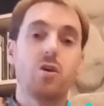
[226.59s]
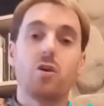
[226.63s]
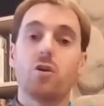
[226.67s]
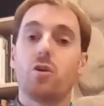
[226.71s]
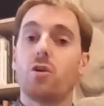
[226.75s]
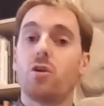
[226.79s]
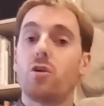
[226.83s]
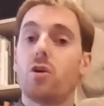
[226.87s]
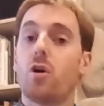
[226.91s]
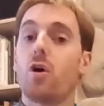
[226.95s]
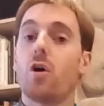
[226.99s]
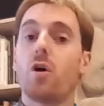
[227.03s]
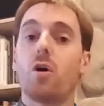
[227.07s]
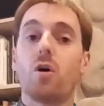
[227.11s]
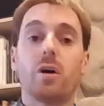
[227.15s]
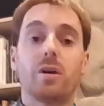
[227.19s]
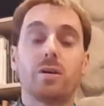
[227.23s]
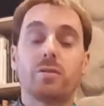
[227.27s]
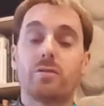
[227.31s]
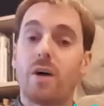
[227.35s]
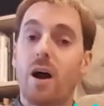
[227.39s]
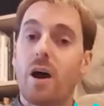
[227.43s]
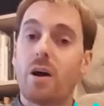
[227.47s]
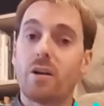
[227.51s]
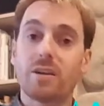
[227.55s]
You don't go
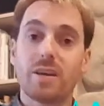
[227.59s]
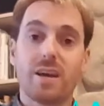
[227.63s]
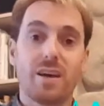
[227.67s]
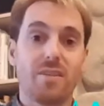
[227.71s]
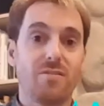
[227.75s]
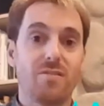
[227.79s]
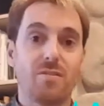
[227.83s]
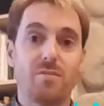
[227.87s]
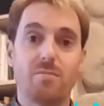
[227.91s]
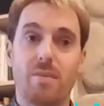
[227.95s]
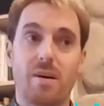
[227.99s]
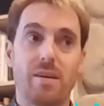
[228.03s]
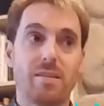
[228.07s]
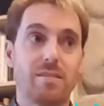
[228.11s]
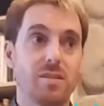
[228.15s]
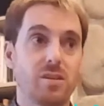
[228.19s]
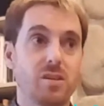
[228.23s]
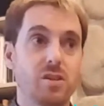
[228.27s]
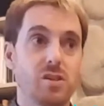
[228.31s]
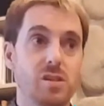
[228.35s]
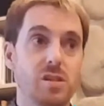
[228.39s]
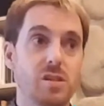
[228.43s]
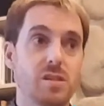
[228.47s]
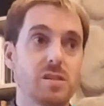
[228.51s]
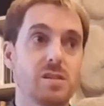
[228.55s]
around giving
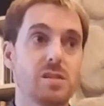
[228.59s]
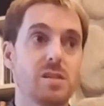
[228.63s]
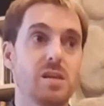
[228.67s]
messages.